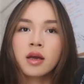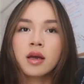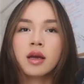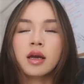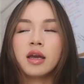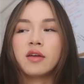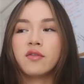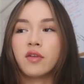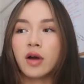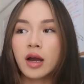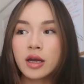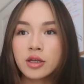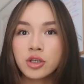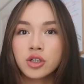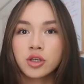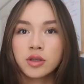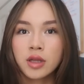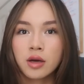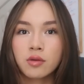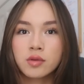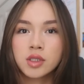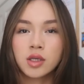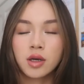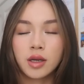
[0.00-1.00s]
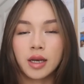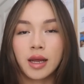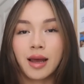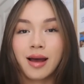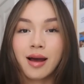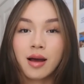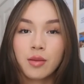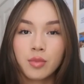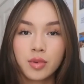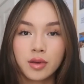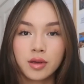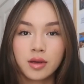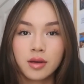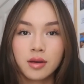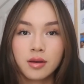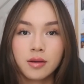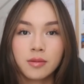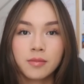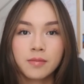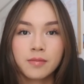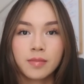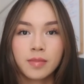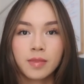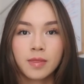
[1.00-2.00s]
If I knew that was going to happen,
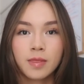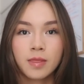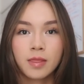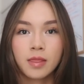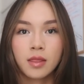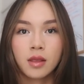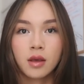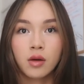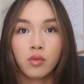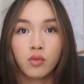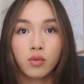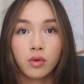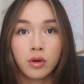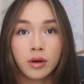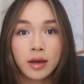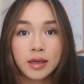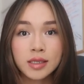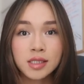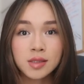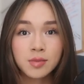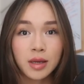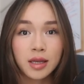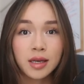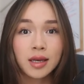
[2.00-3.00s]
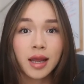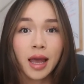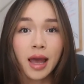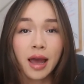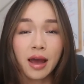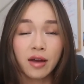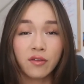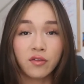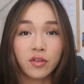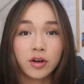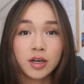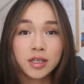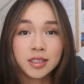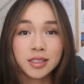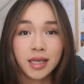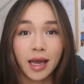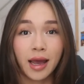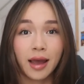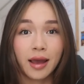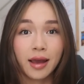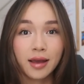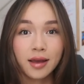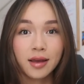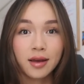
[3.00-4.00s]
would I spend every
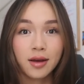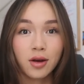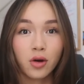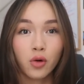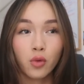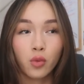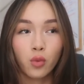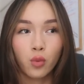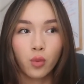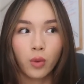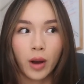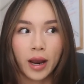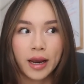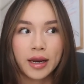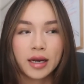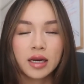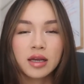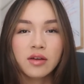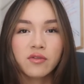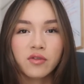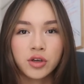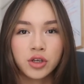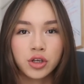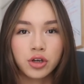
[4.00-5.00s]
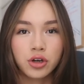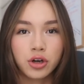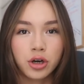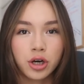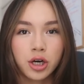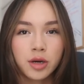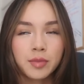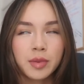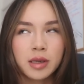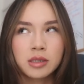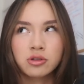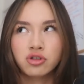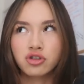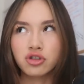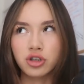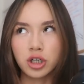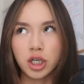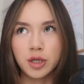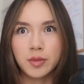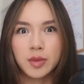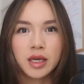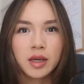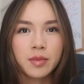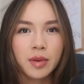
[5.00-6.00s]
day waiting for Europe and
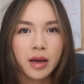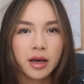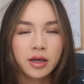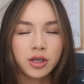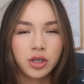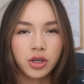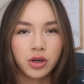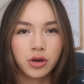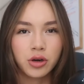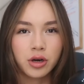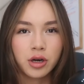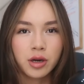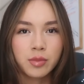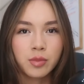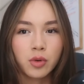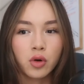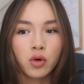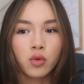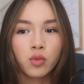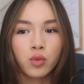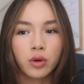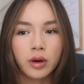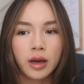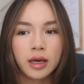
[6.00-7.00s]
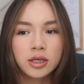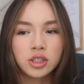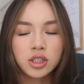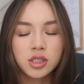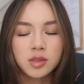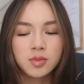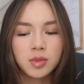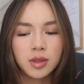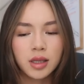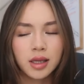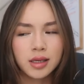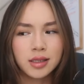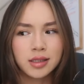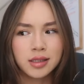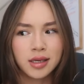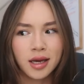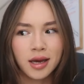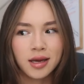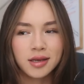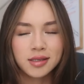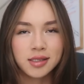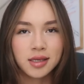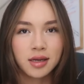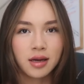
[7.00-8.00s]
dreaming about Europe? Or would I just be like,
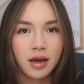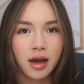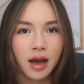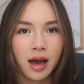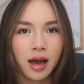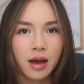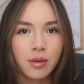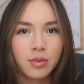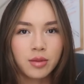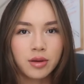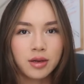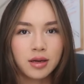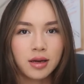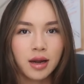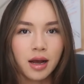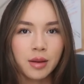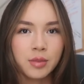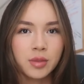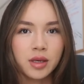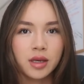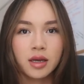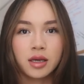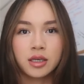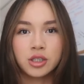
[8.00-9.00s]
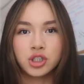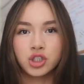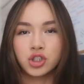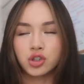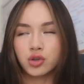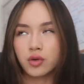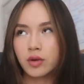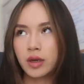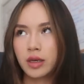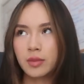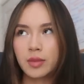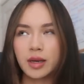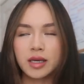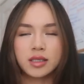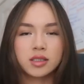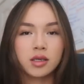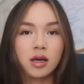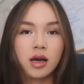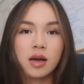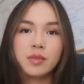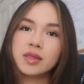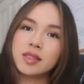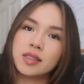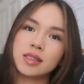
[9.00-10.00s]
yeah, it's gonna happen. I'm gonna enjoy my
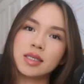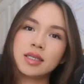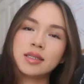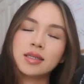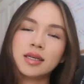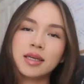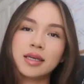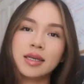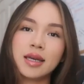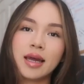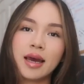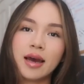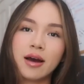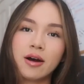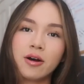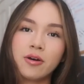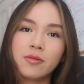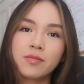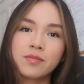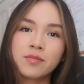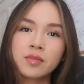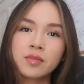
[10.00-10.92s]
time in Sydney now?